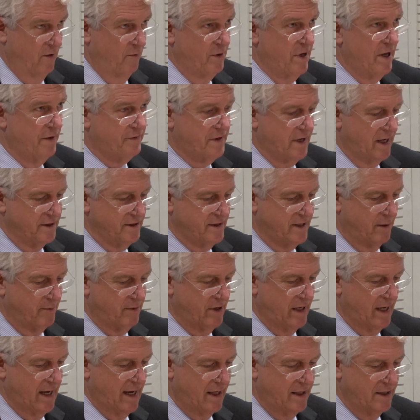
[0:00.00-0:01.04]
We have done some
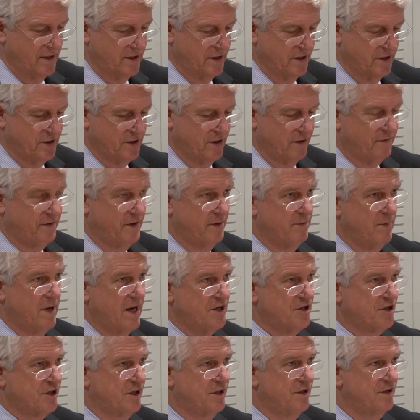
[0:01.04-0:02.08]
analysis of the
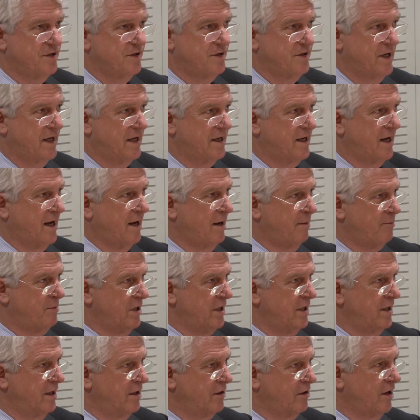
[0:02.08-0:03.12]
measures that are
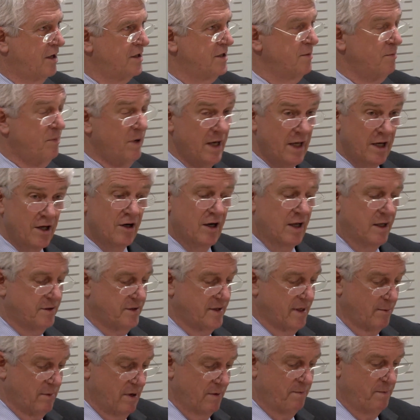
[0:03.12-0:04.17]
being contemplated, and
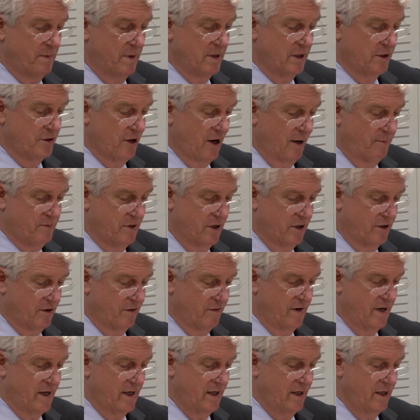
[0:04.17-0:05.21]
some have been adopted
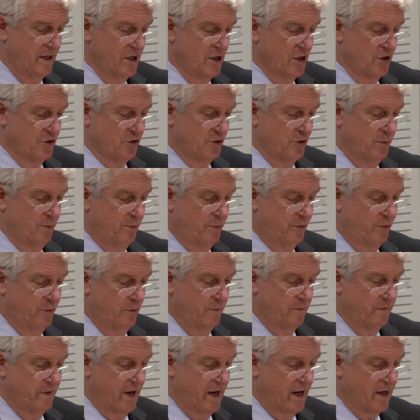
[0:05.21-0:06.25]
already to
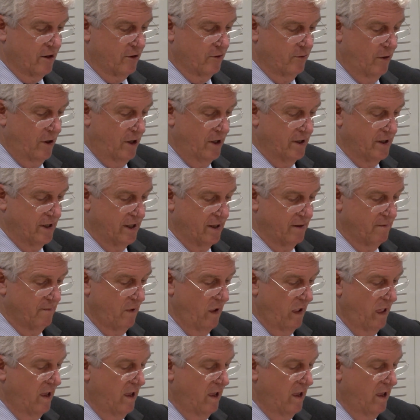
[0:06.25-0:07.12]
improve air quality.